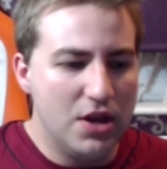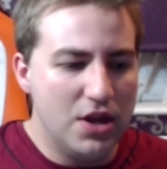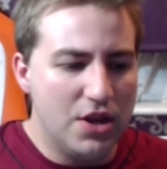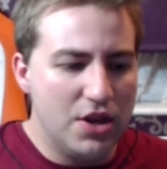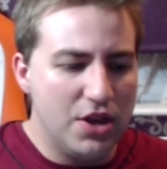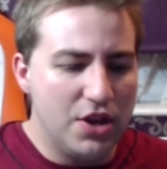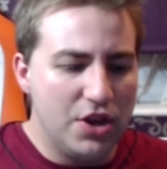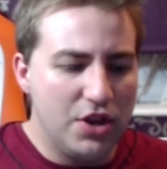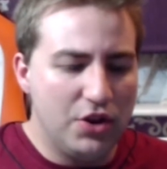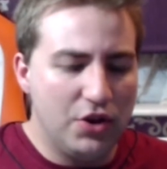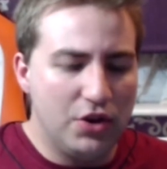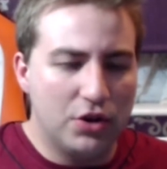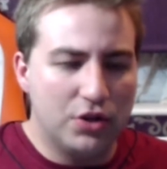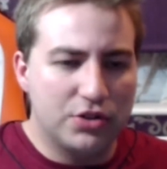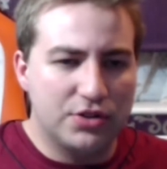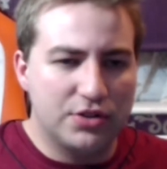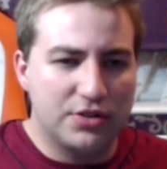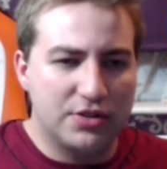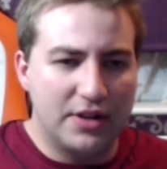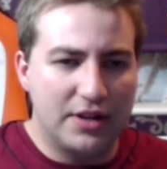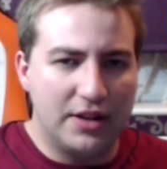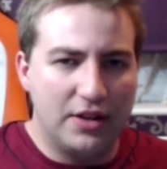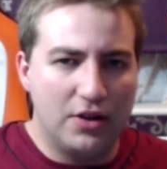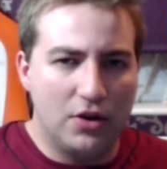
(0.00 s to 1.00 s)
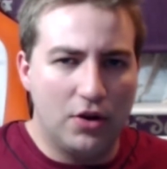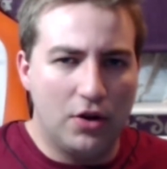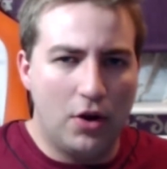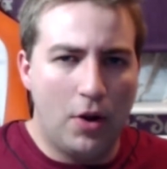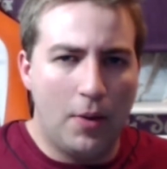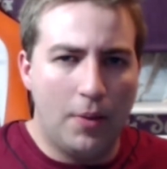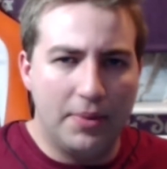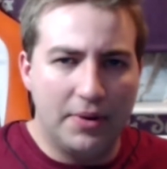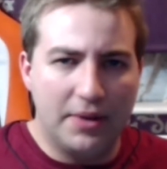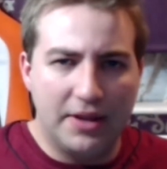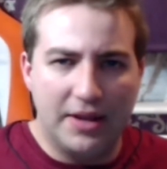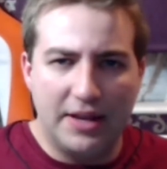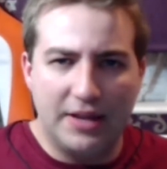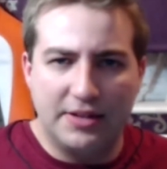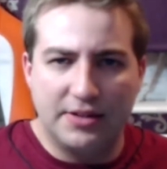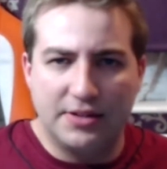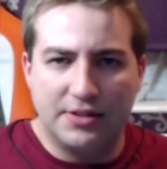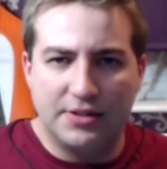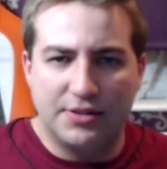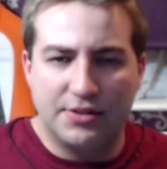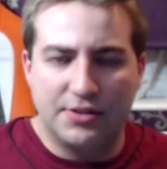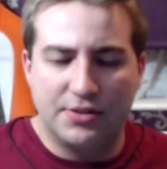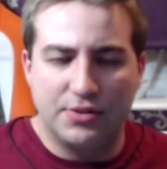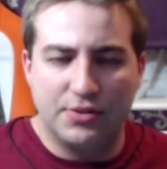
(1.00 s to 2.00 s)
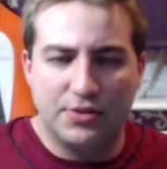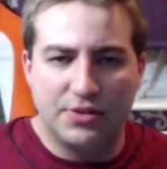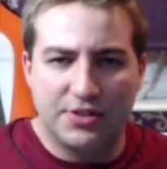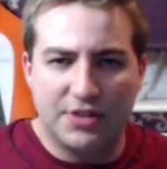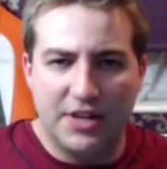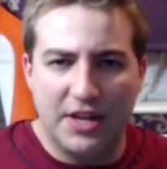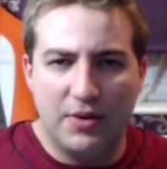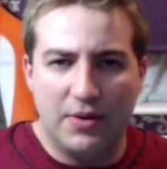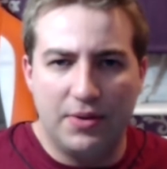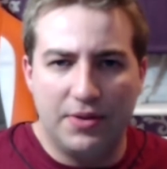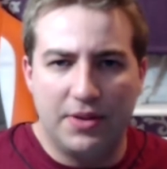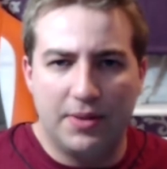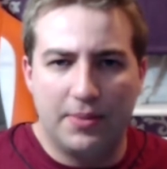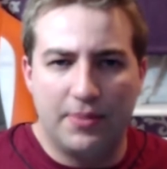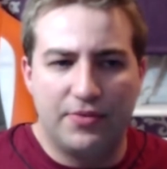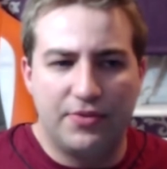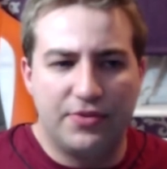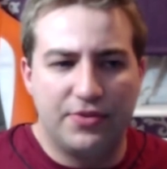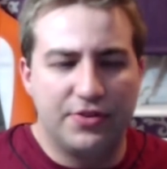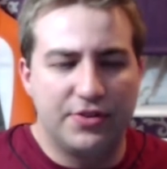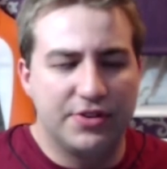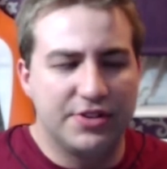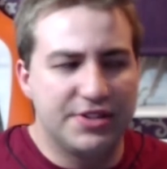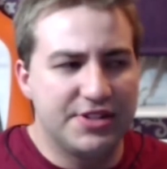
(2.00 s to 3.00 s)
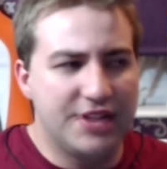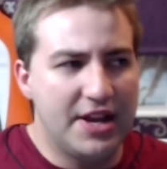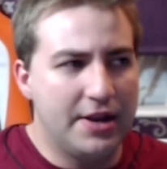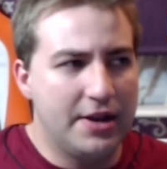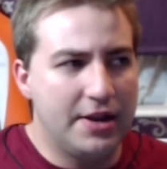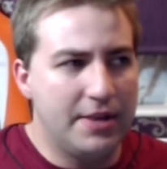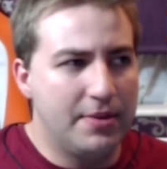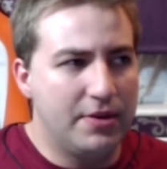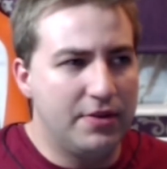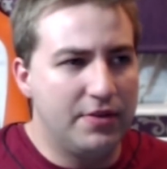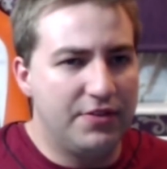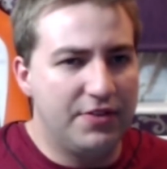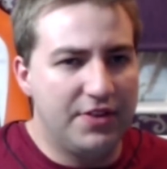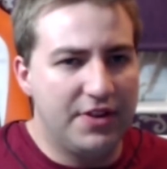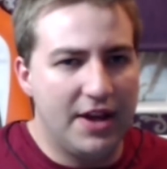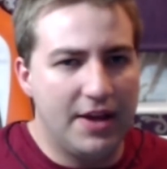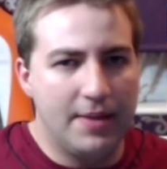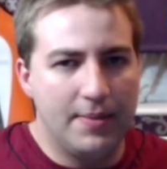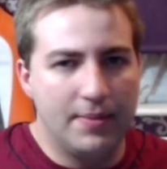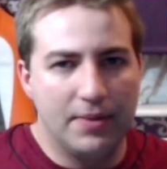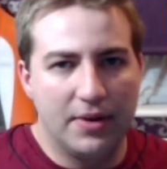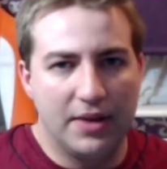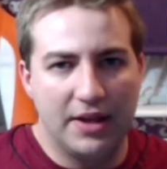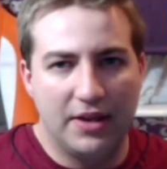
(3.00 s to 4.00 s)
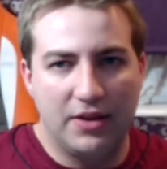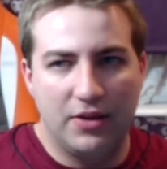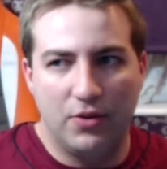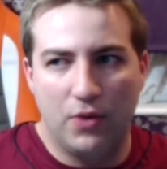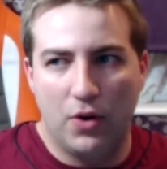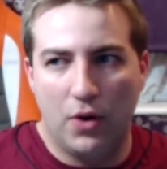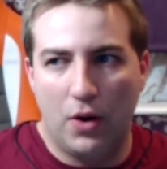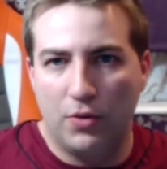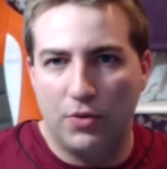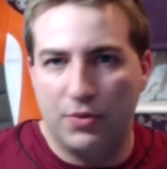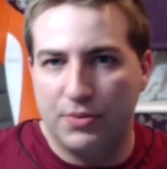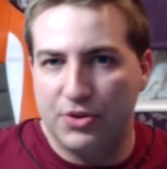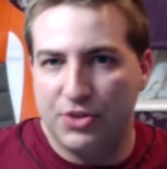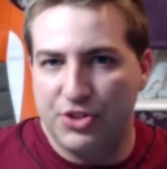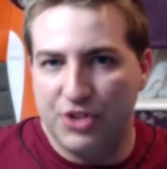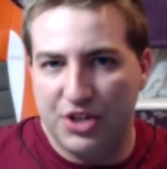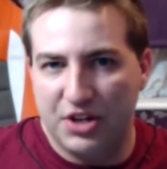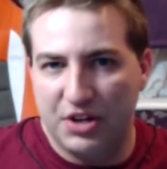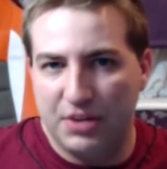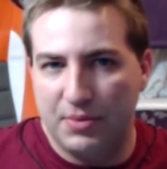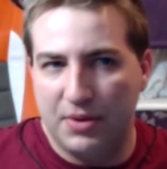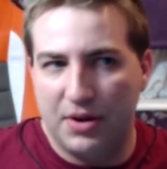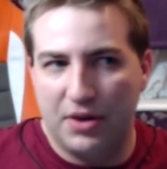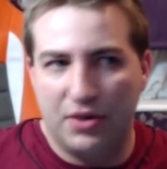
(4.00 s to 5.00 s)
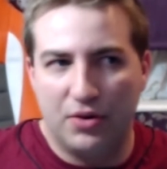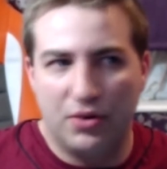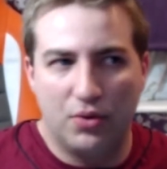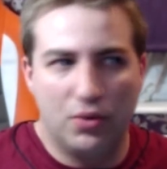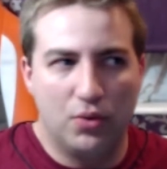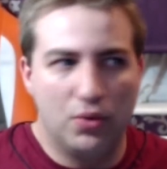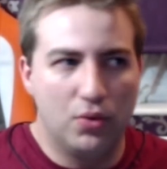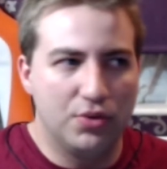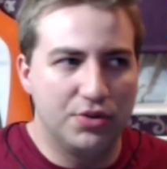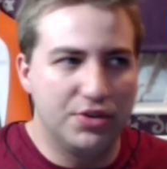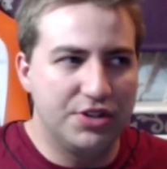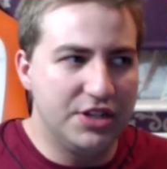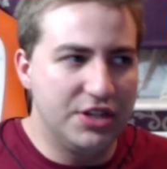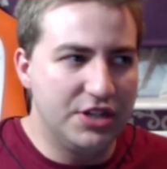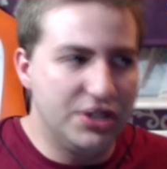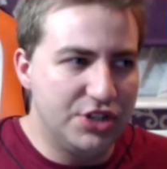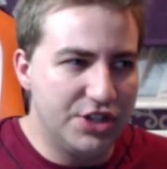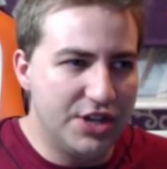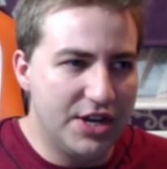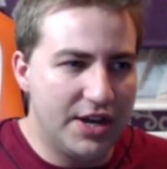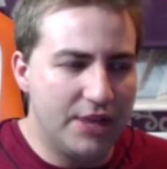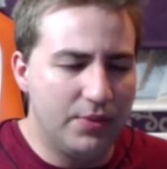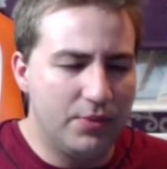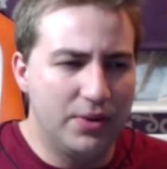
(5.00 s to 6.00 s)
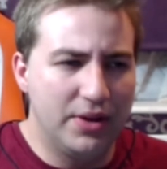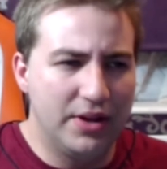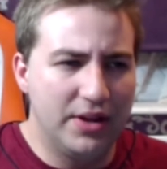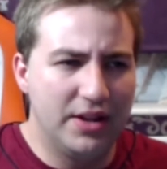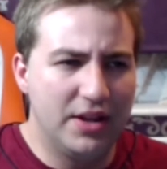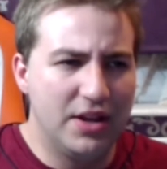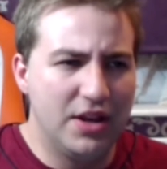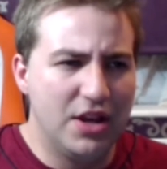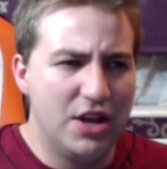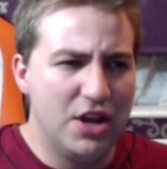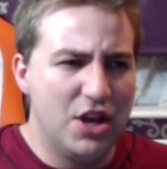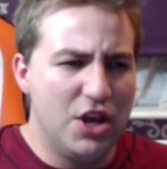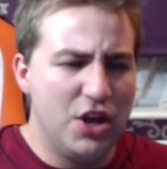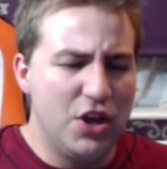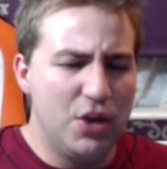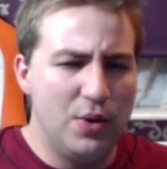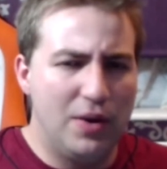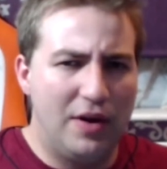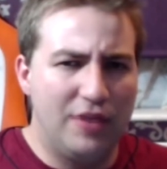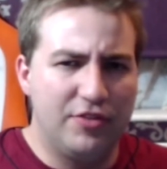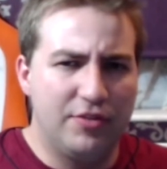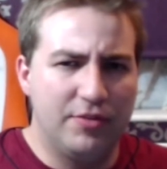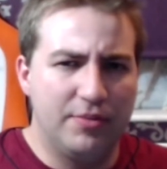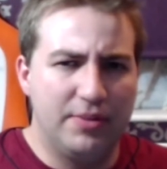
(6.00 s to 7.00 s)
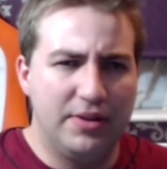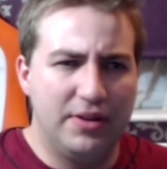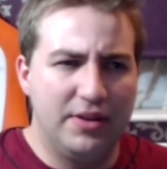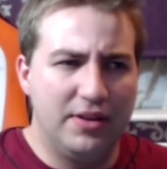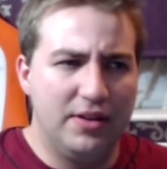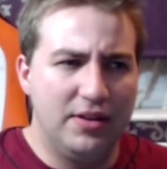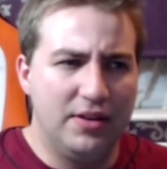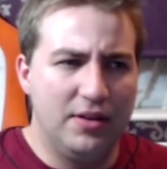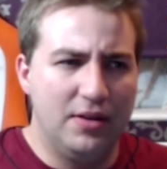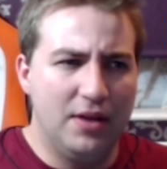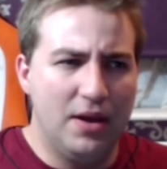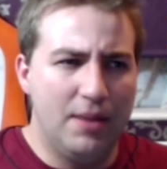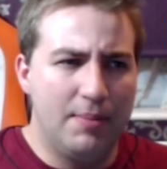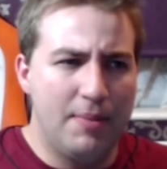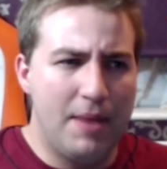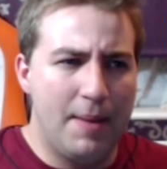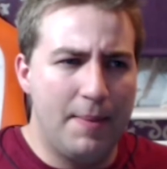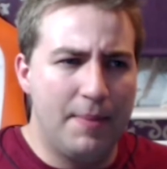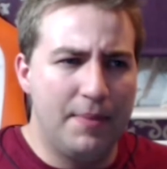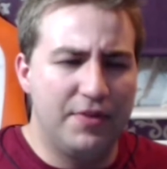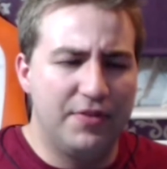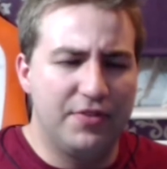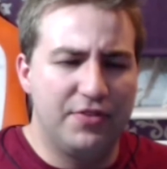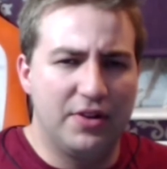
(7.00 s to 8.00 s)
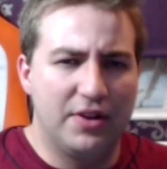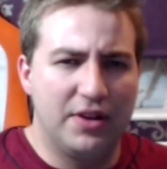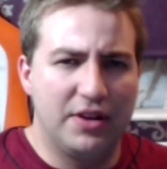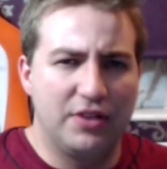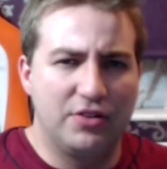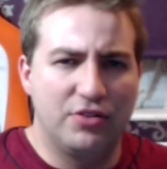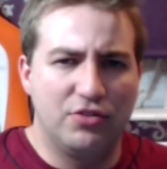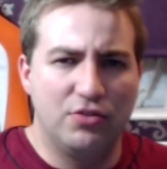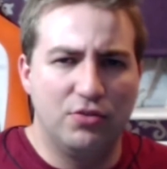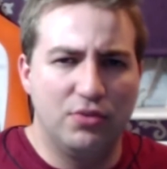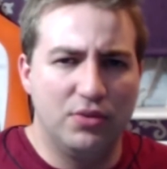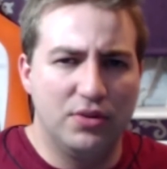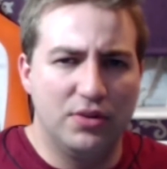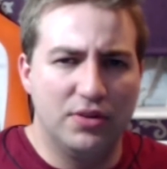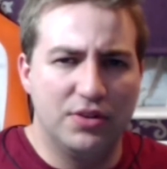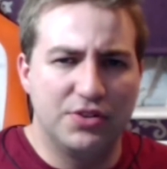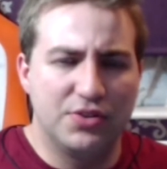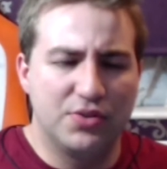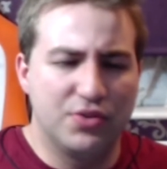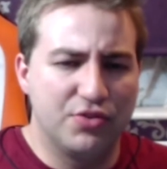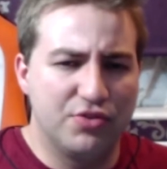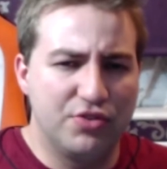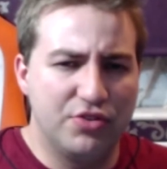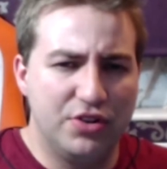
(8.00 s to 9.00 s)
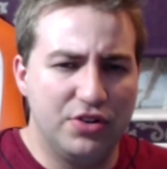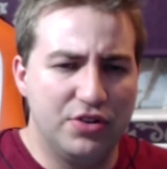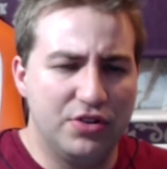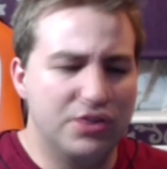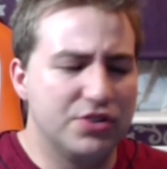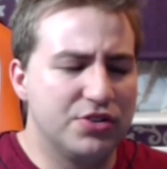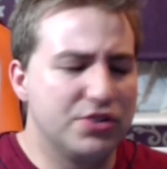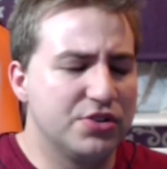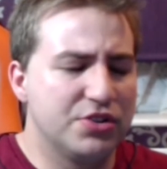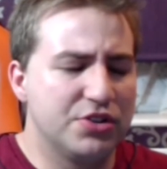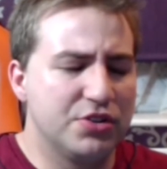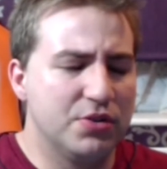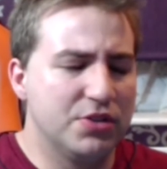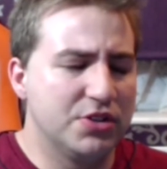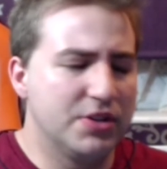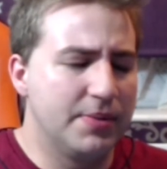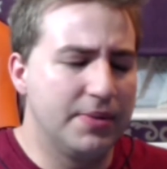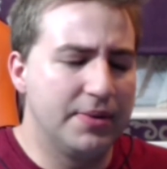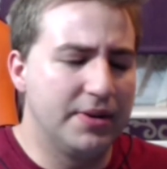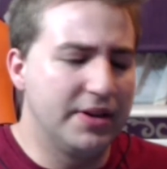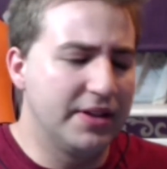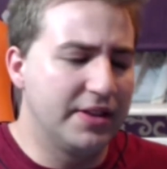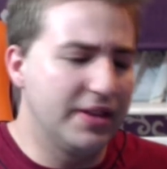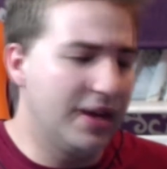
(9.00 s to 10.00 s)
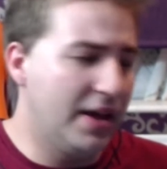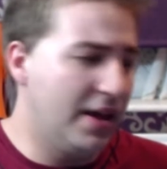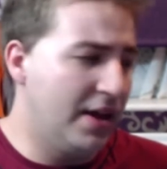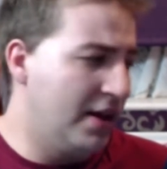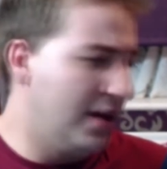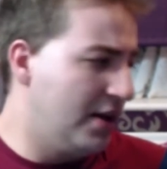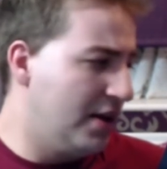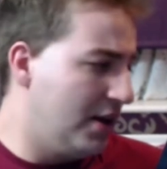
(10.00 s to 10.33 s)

you're not like obligated to stay with them for a set amount of time like you are with Machinima or TGN, where you have to be a member for like 2 years or 3 years or so, something like that.